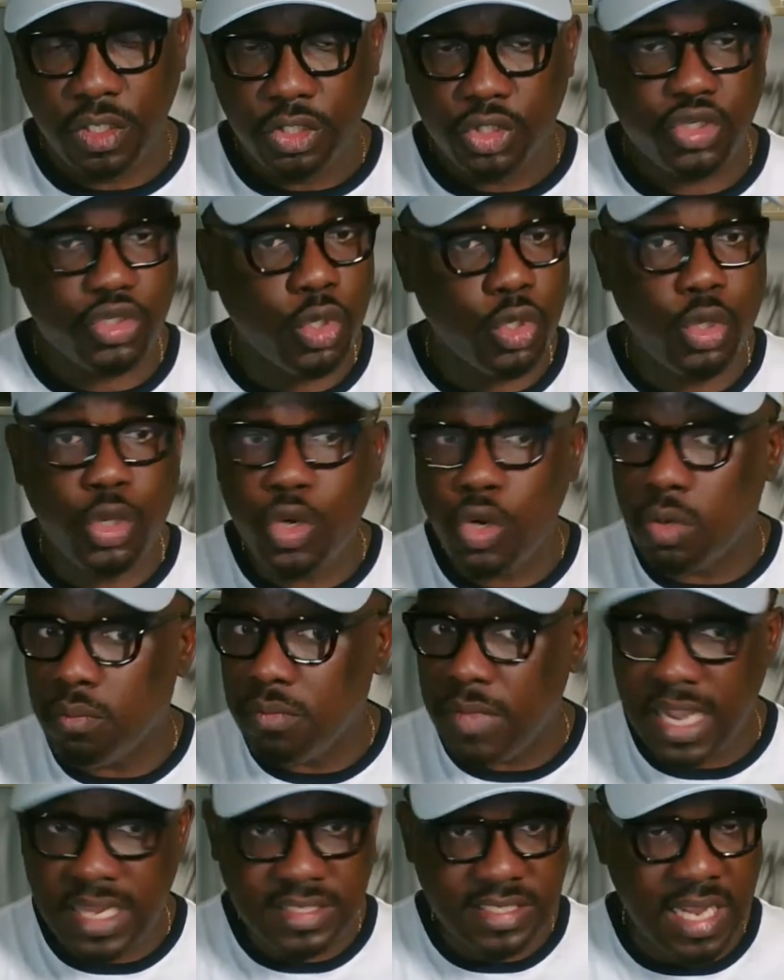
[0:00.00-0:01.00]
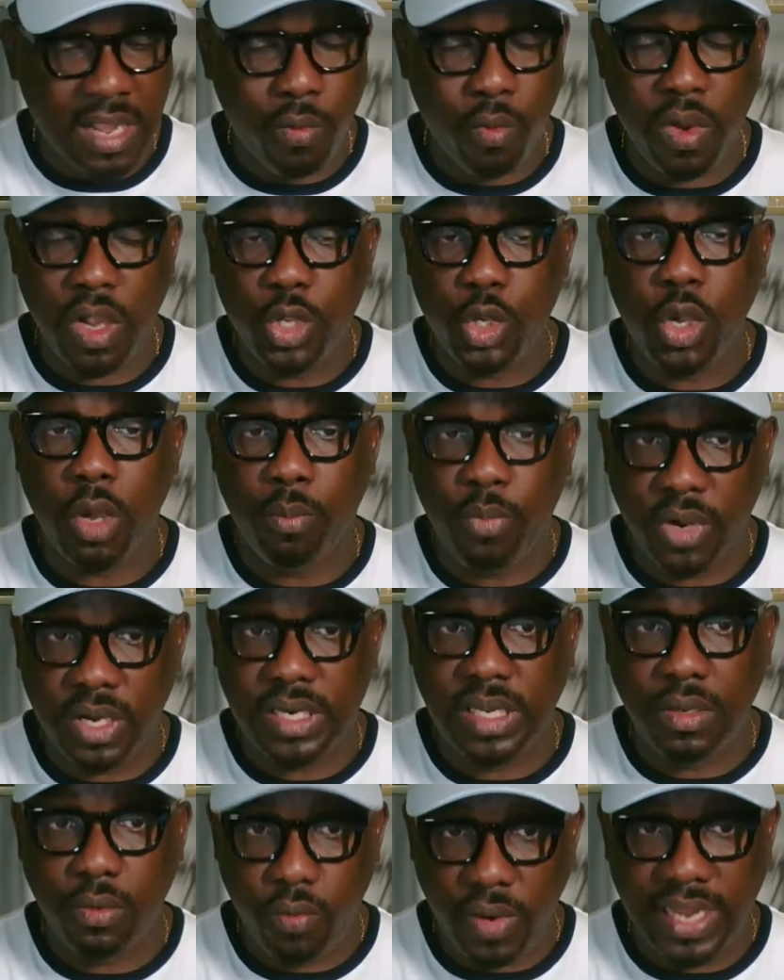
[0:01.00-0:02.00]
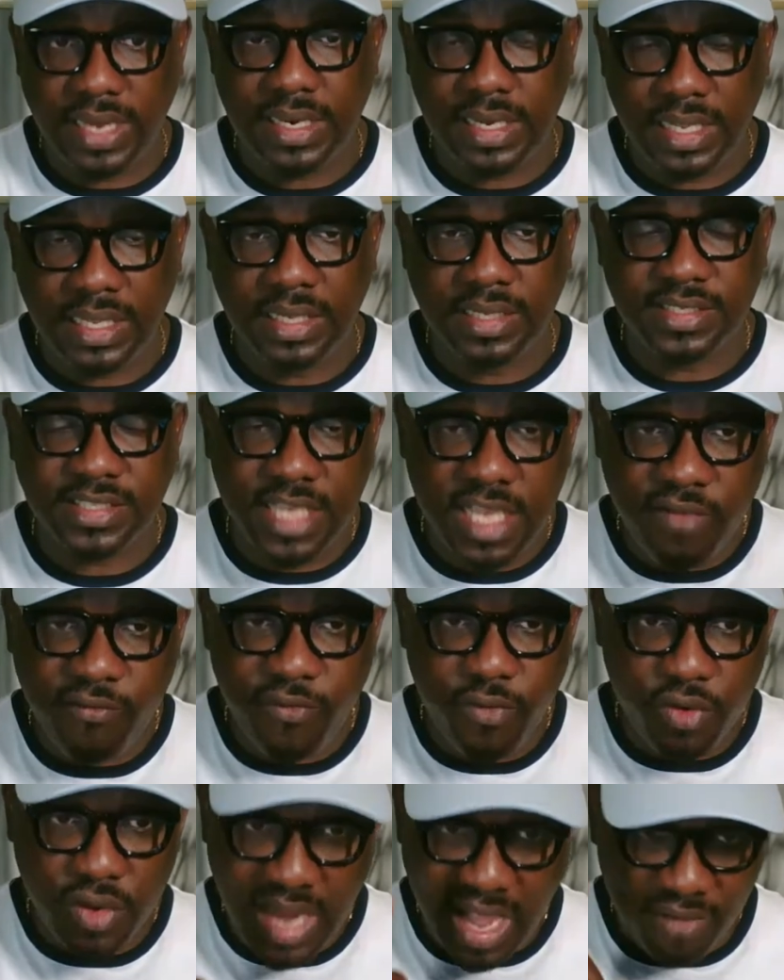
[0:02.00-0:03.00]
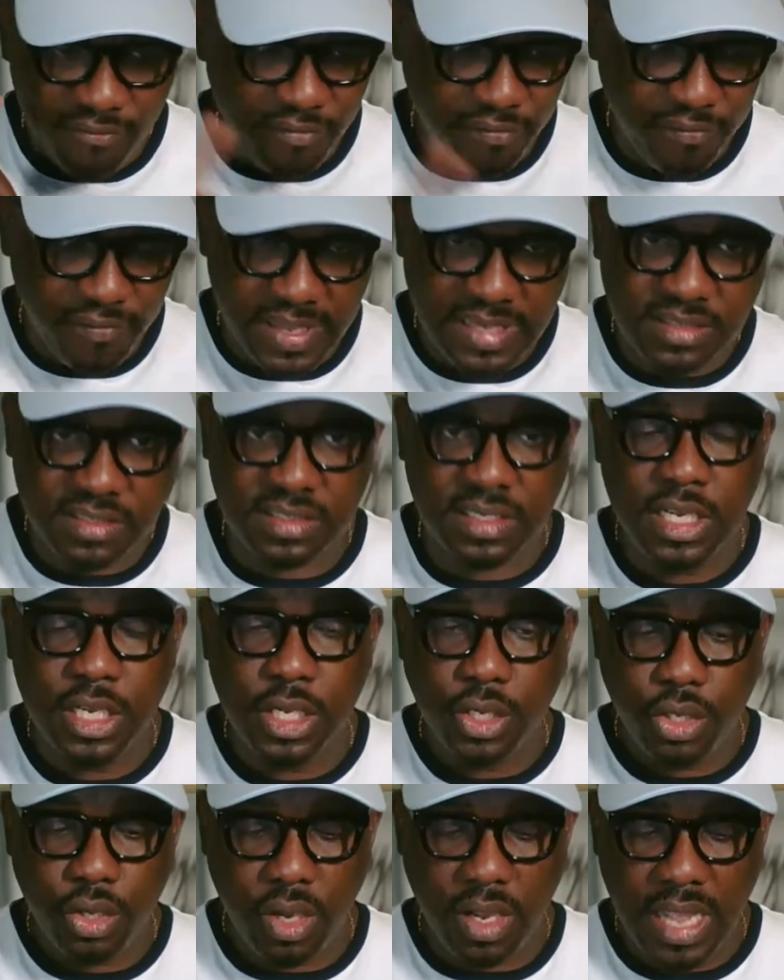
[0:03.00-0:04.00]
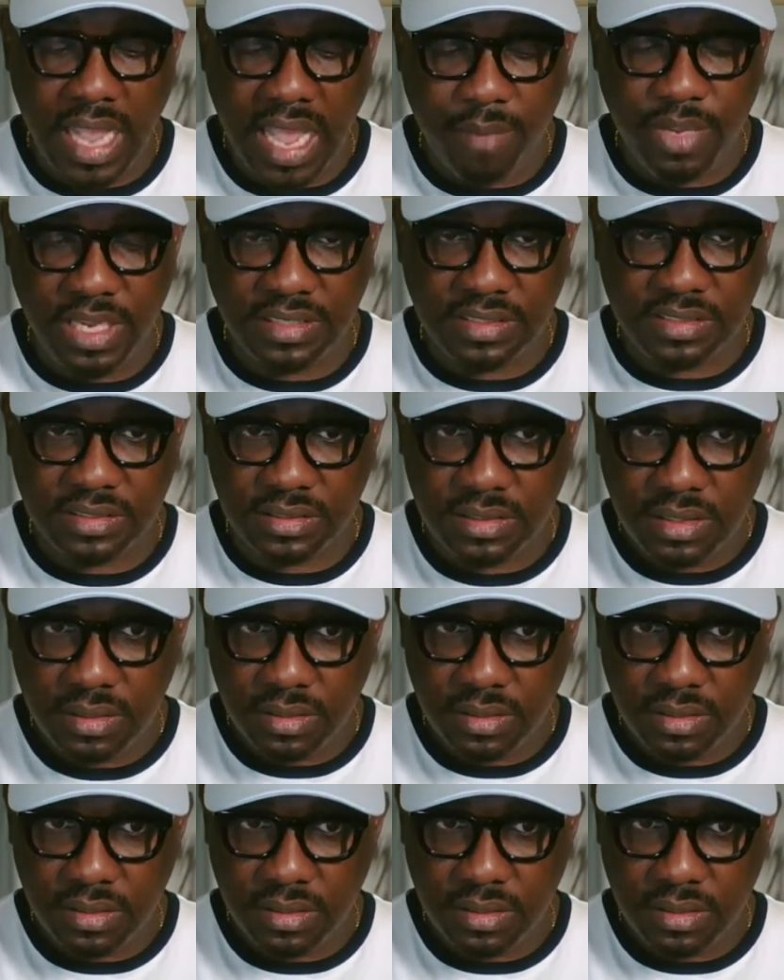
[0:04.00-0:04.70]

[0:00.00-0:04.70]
So no matter what your body weight is, if you can fix your habits